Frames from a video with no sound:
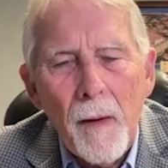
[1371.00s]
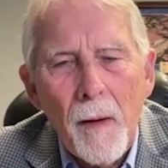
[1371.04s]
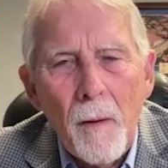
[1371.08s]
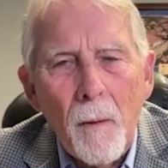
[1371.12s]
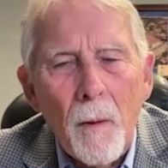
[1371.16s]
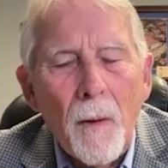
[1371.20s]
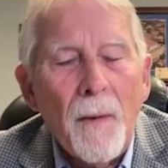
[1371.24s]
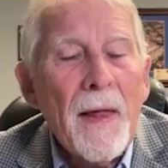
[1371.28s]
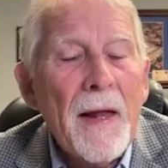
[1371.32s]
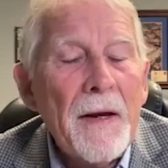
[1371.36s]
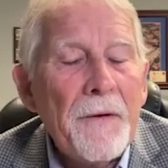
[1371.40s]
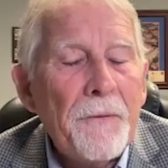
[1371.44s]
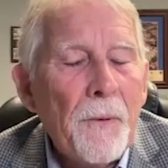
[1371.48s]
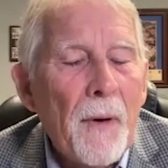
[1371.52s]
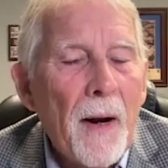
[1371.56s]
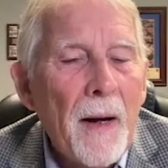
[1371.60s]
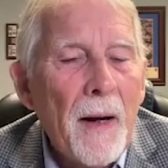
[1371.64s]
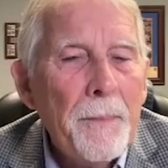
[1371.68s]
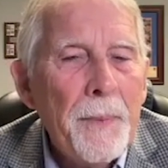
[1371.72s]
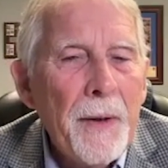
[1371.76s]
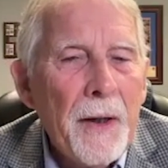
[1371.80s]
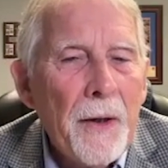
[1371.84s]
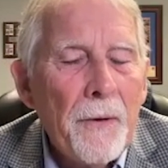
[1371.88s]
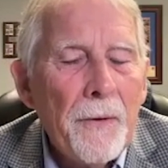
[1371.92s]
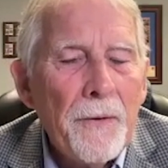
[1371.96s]
Well, that's right,
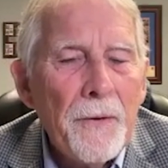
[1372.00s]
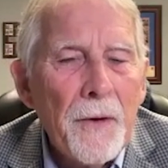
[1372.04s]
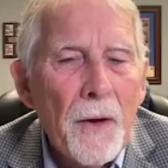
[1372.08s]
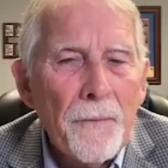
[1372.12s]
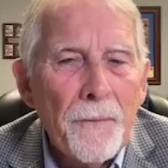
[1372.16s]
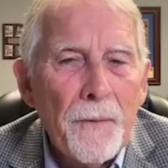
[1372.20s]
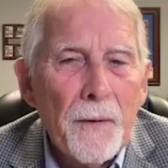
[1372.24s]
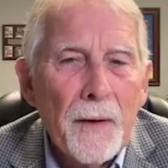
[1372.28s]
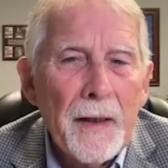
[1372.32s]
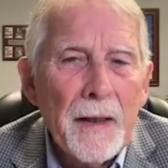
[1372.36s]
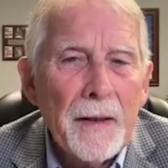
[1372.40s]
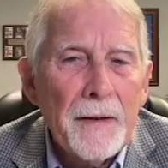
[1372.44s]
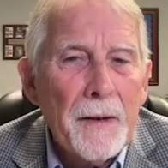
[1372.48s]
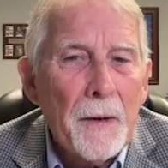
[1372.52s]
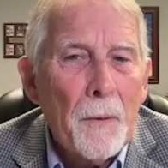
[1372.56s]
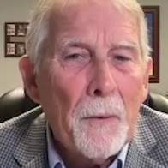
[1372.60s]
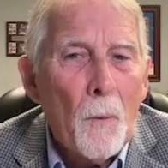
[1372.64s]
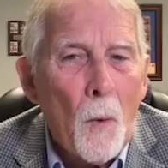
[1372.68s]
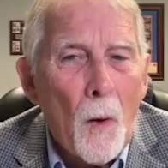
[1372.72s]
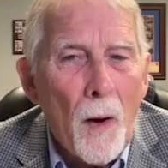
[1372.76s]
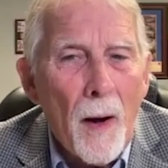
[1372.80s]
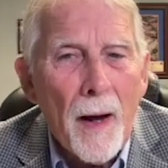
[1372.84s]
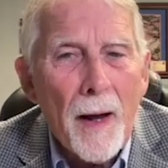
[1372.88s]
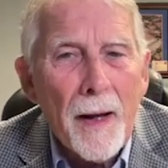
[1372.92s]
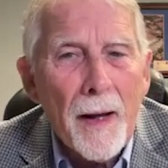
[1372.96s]
Peter. Don't forget that
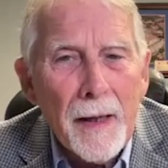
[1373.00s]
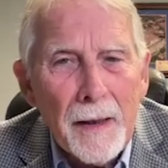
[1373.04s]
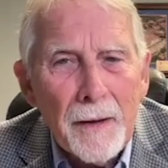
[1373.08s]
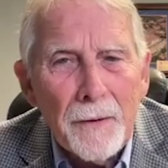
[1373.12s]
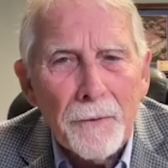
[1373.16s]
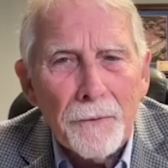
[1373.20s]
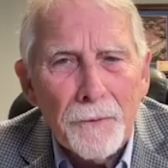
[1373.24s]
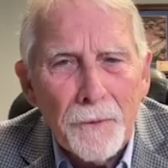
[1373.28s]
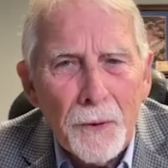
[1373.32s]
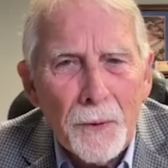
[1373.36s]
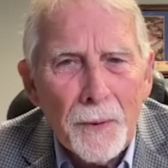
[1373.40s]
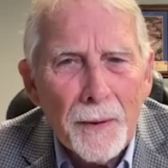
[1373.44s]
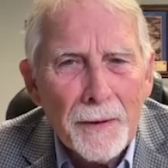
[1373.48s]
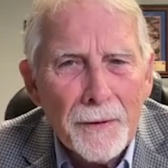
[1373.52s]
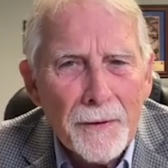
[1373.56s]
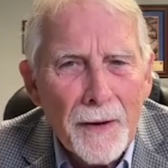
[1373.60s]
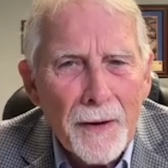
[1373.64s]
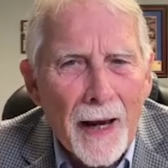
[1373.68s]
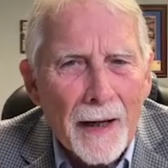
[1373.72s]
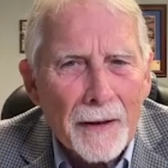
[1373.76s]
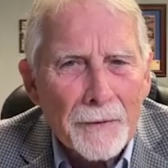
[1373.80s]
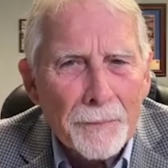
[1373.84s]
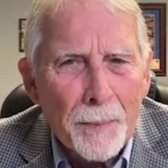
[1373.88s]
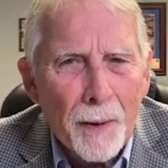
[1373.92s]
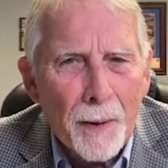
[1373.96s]
Juan is doing
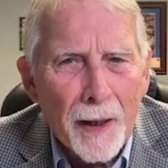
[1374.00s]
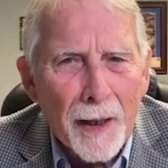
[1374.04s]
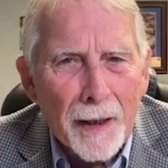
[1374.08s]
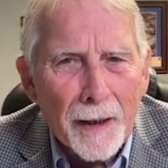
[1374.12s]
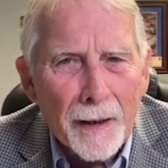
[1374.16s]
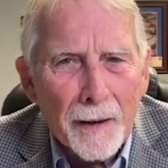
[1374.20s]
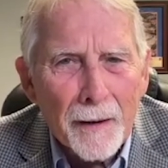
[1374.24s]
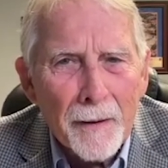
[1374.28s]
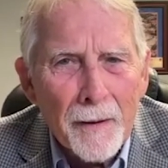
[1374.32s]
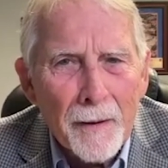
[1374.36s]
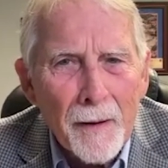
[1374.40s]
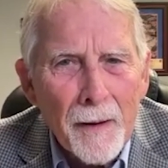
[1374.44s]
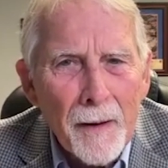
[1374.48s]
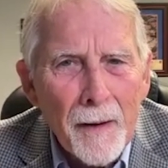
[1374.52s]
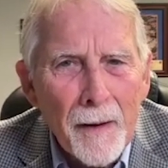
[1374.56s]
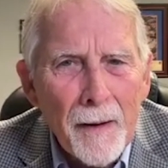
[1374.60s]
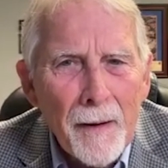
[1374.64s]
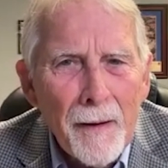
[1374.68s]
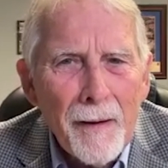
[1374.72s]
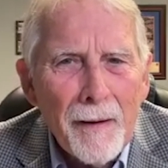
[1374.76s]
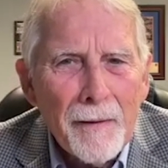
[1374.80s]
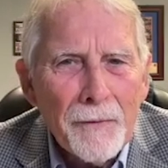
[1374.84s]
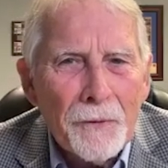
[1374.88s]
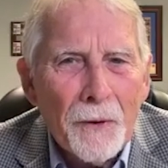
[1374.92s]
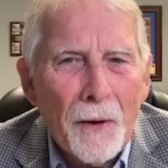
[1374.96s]
tax planning.
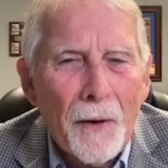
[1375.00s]
So